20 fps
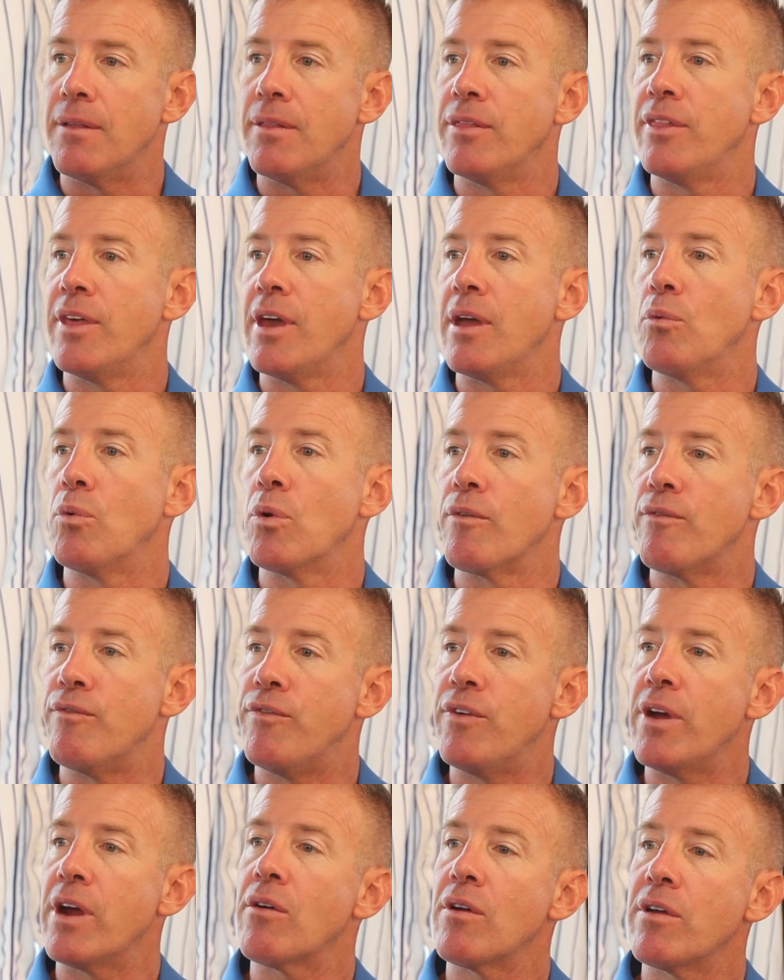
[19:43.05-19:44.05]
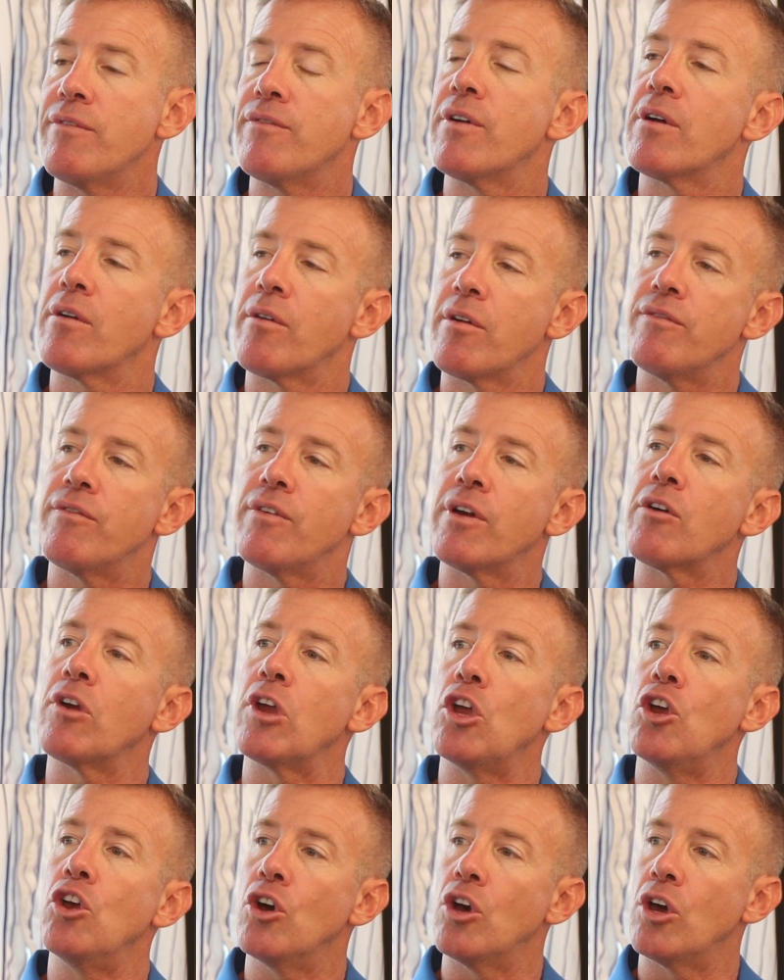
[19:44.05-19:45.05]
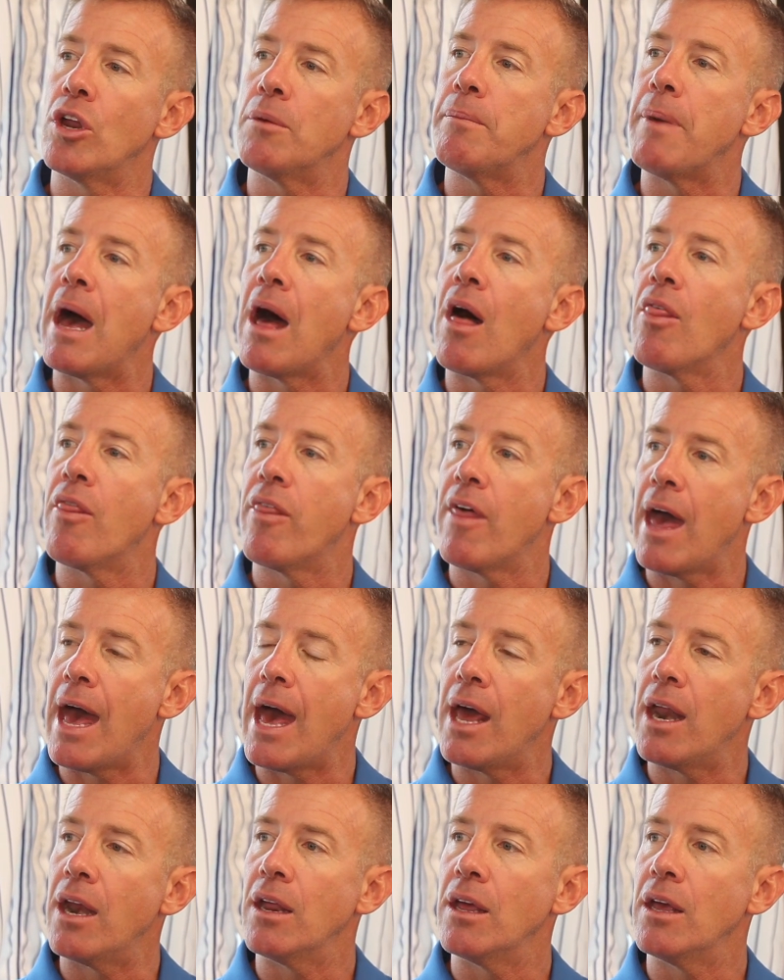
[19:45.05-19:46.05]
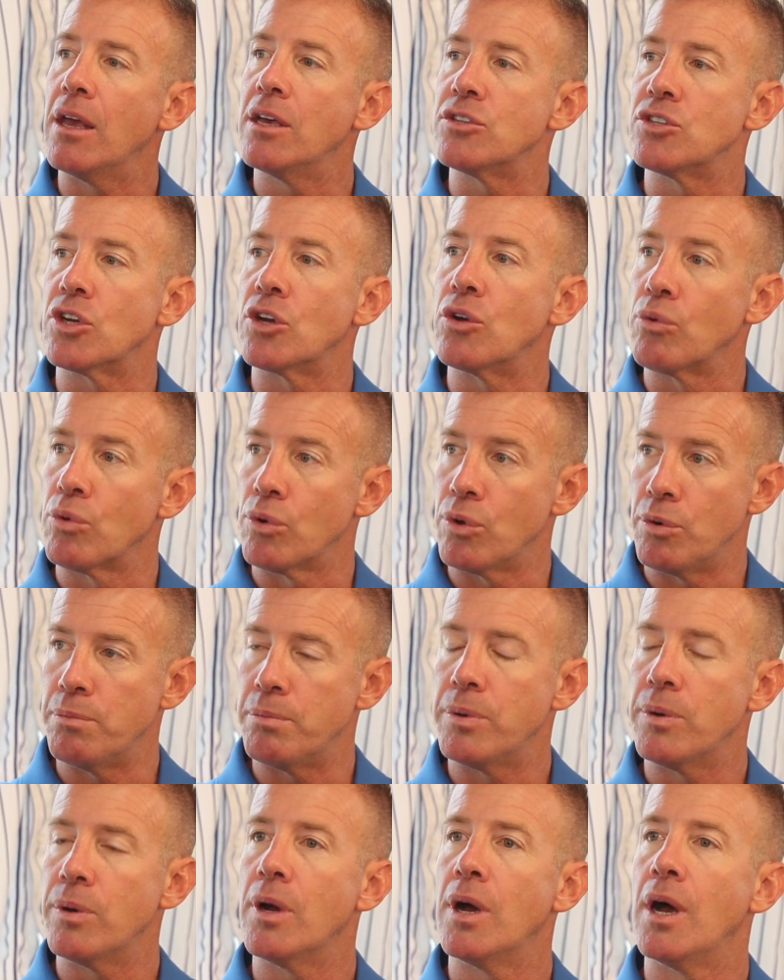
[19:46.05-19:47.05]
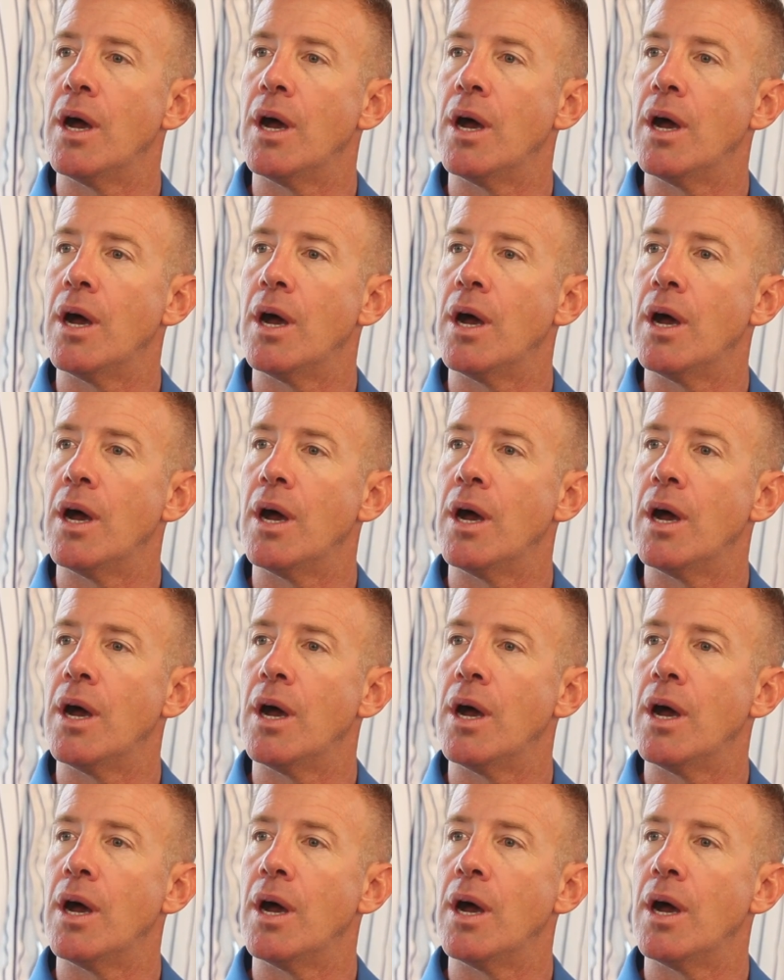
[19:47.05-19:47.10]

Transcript: They were very, very, very good about that as a group.